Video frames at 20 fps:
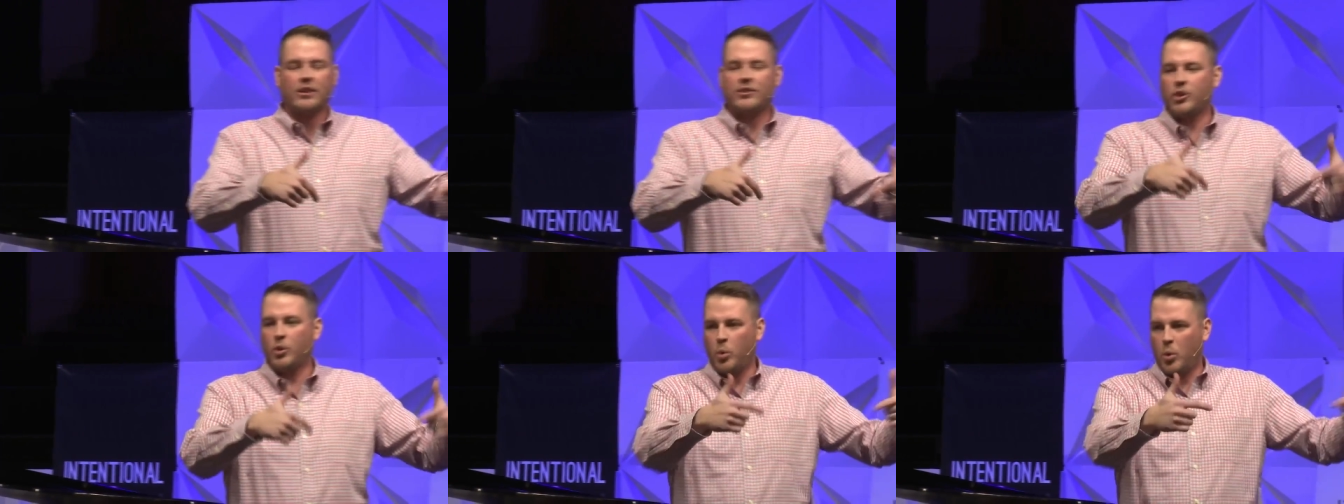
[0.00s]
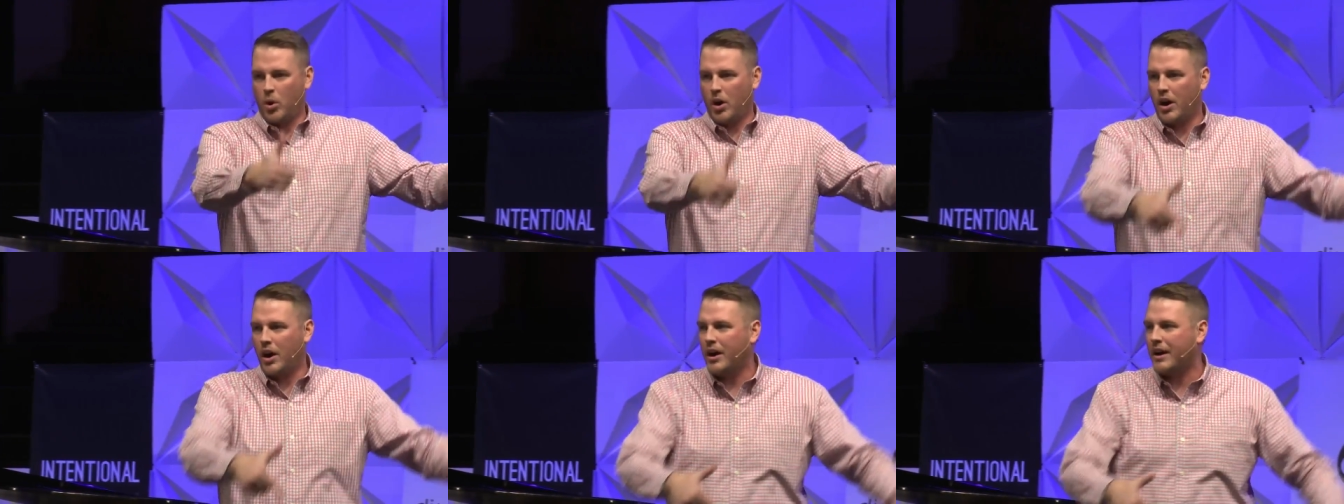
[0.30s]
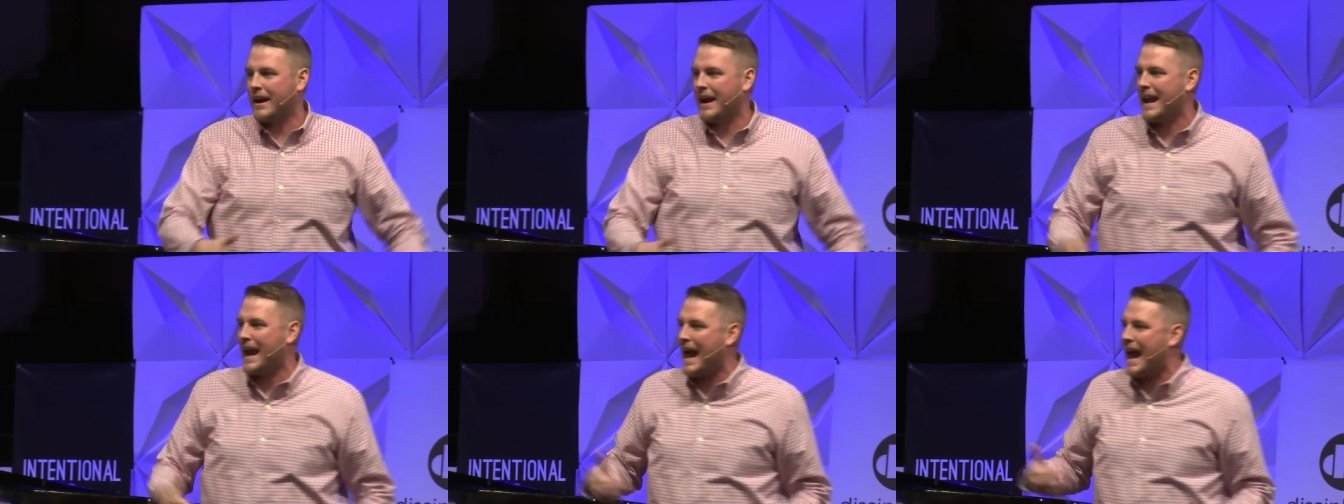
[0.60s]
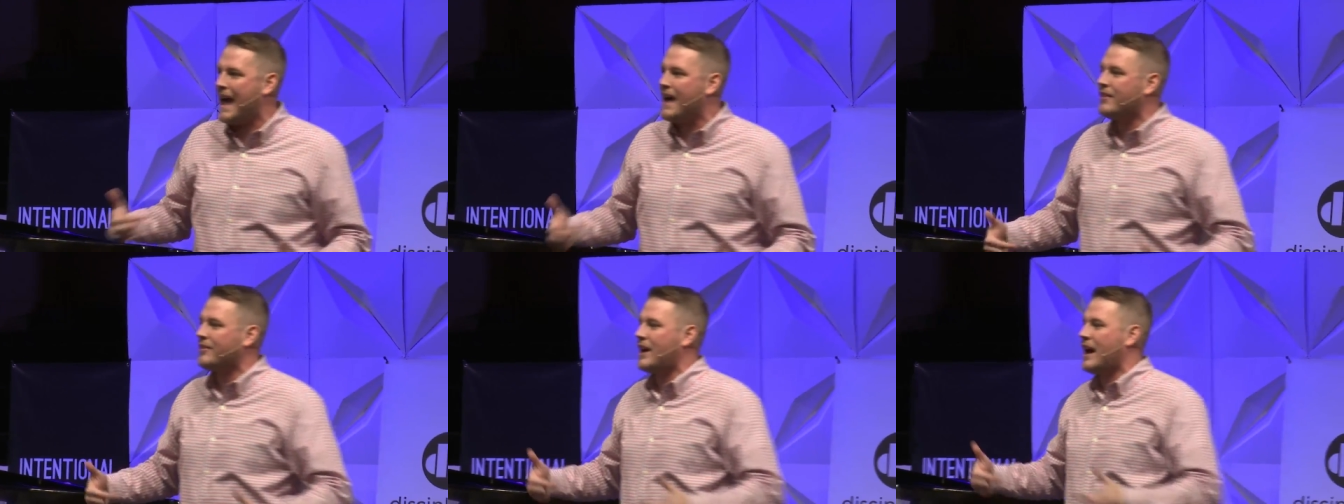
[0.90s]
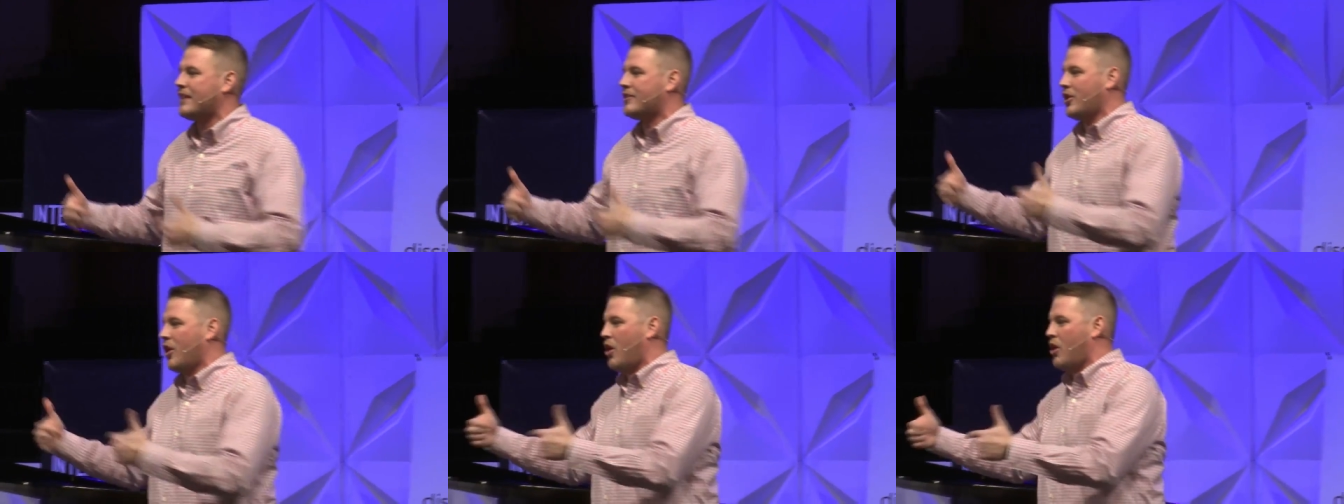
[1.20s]
to work and as
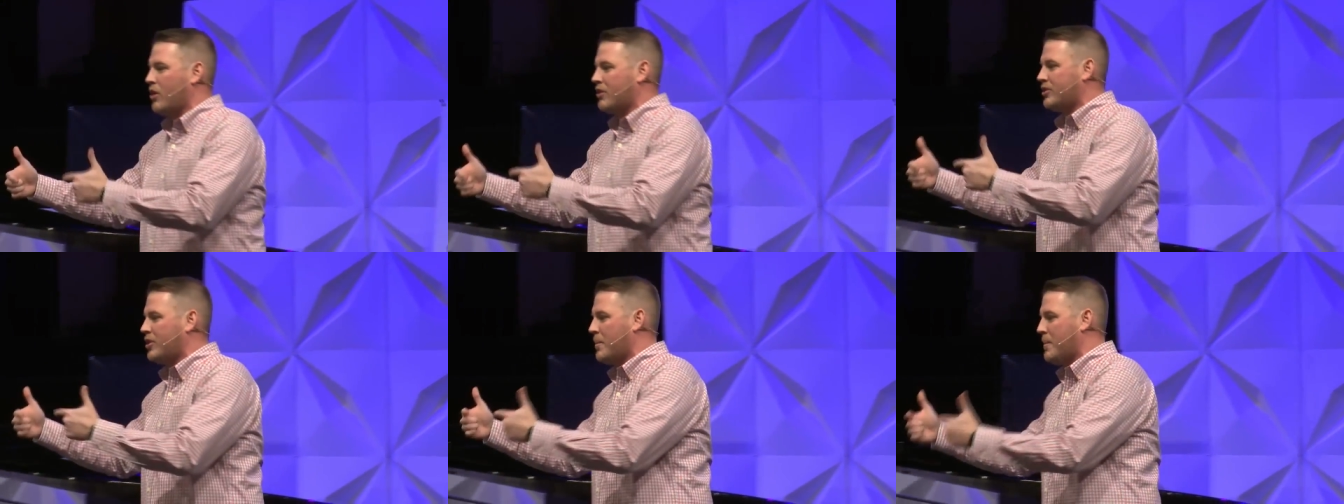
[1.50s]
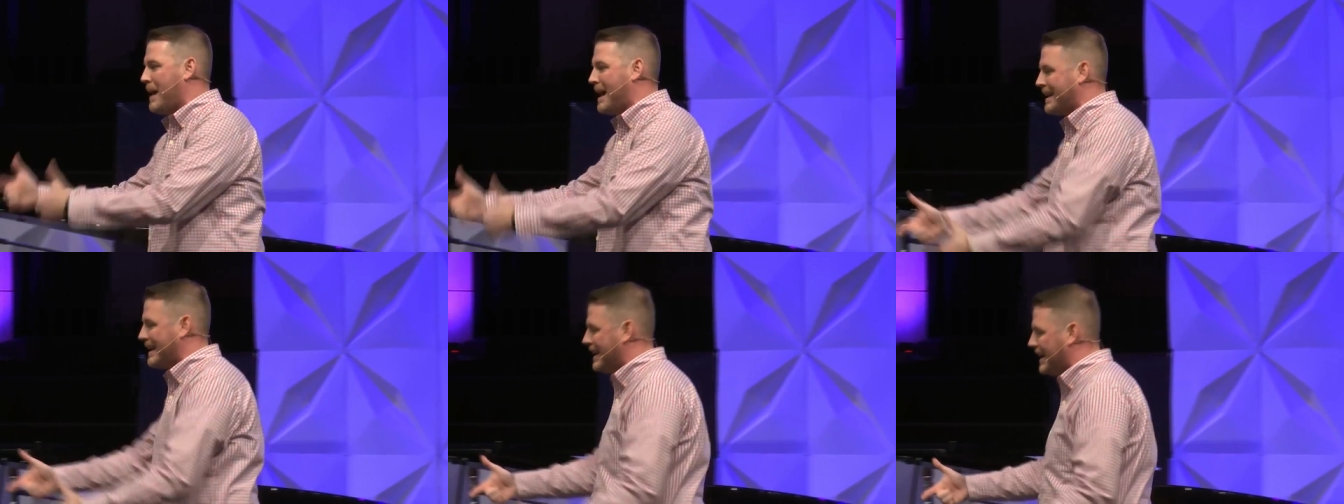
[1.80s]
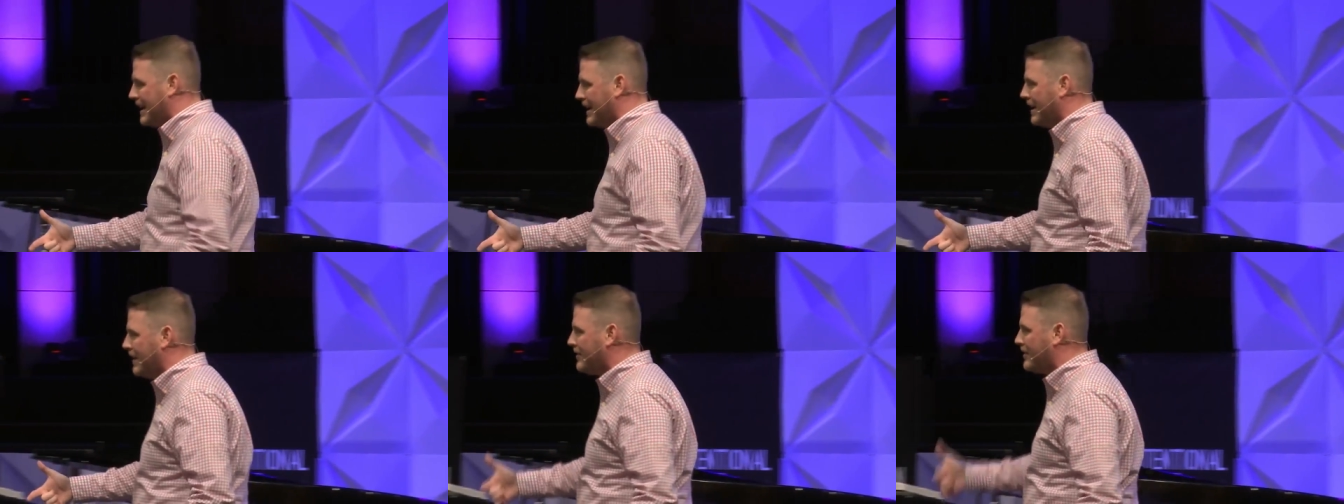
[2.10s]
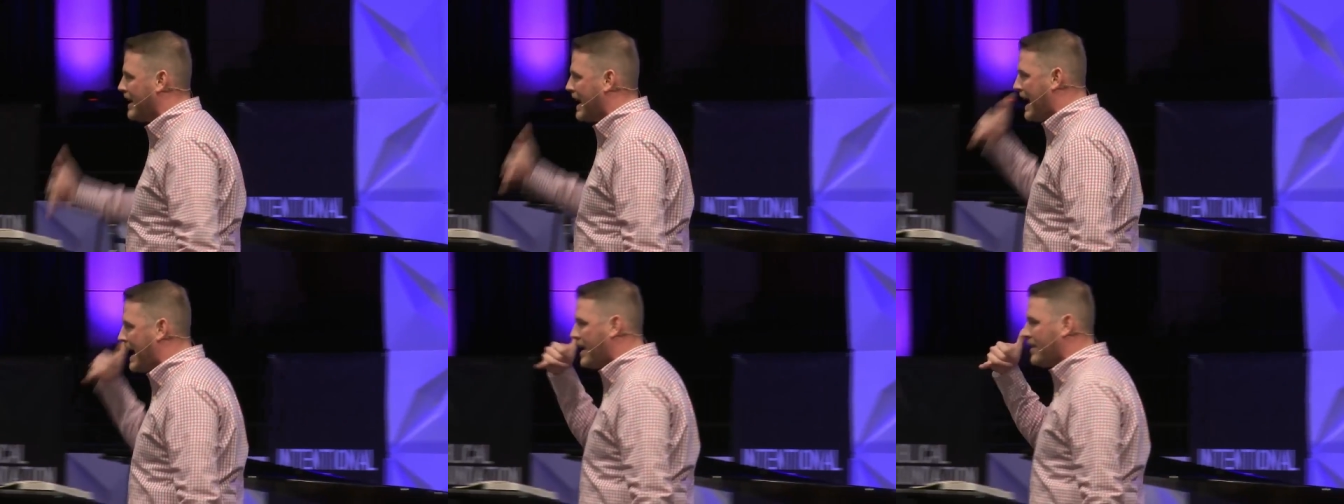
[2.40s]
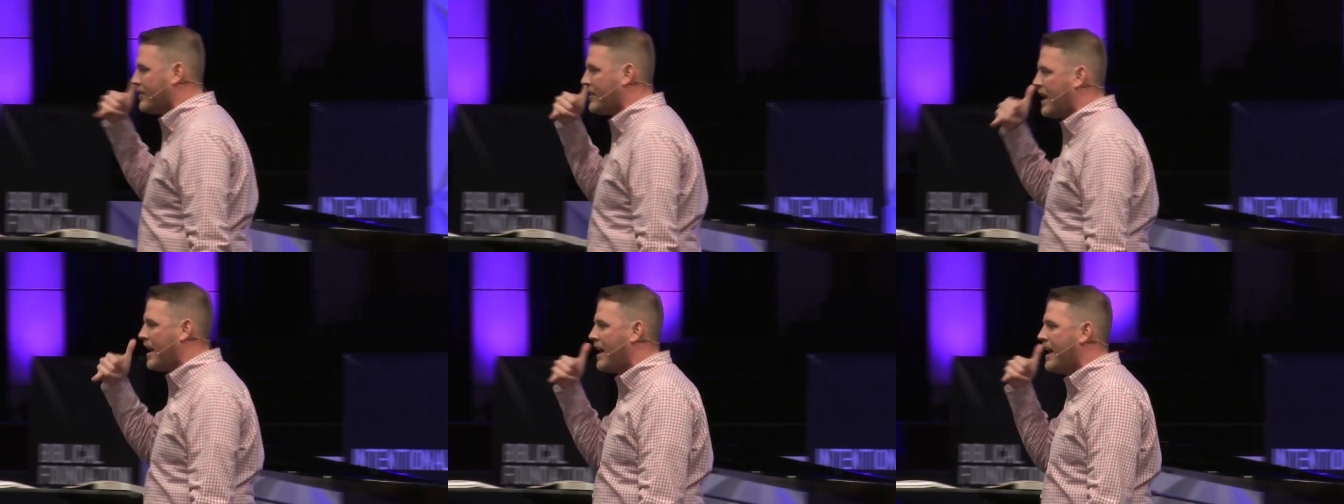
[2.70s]
I talk to my kids and
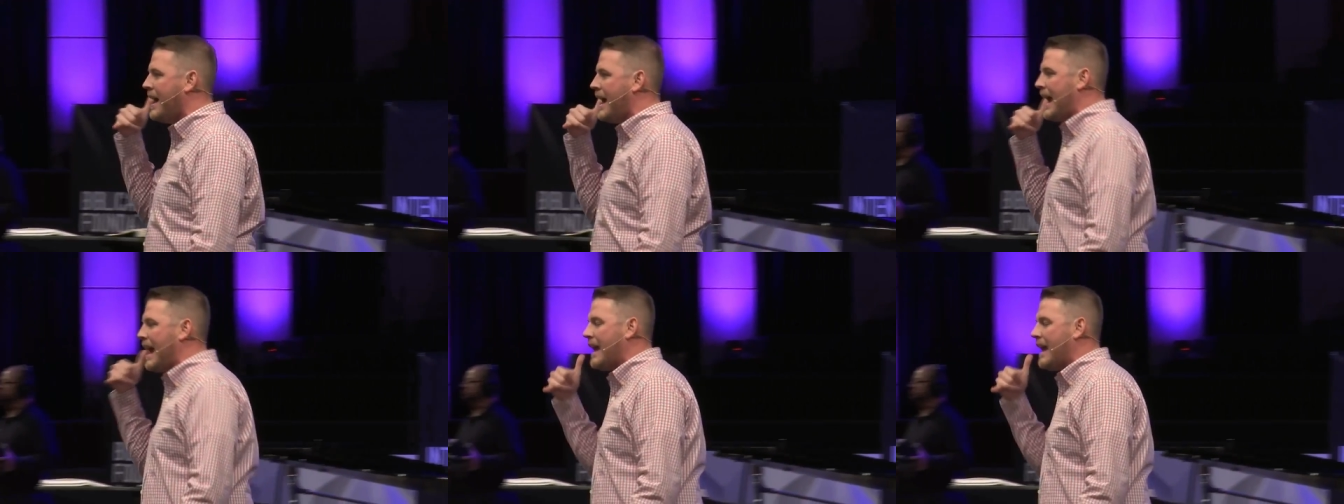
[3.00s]
as I